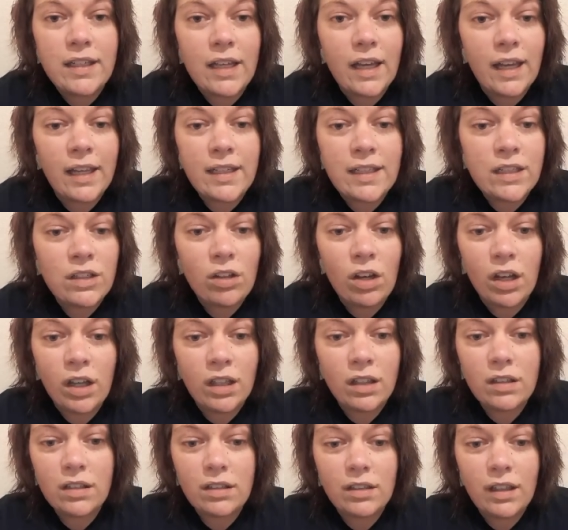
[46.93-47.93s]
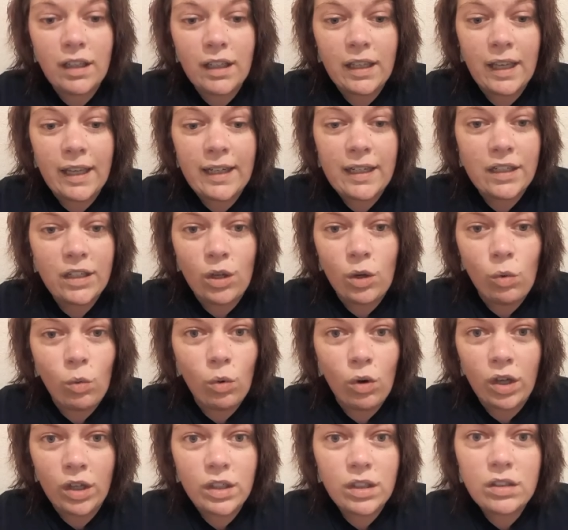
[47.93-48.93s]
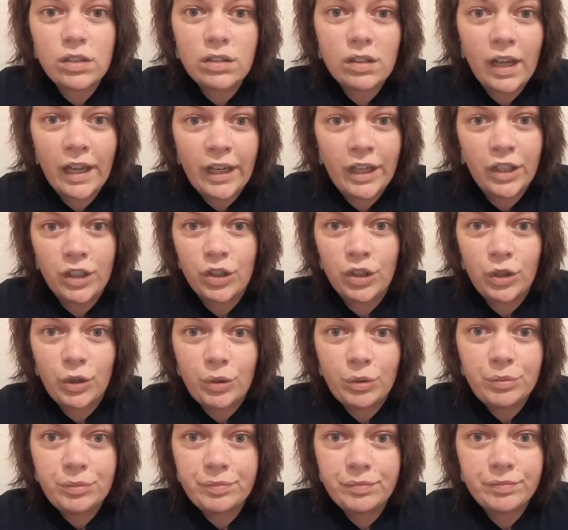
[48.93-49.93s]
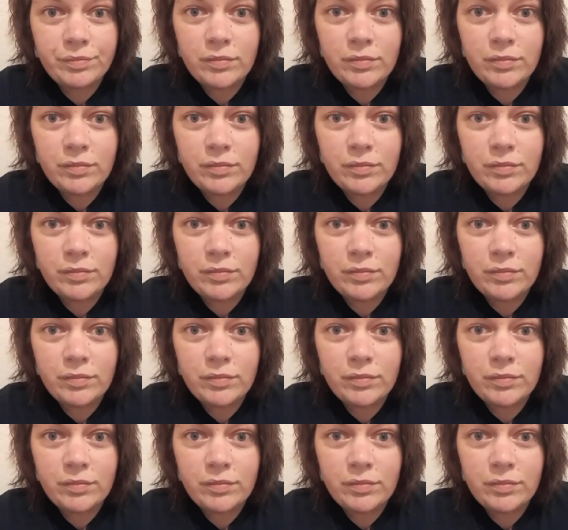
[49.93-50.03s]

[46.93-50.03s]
I didn't know what I could do.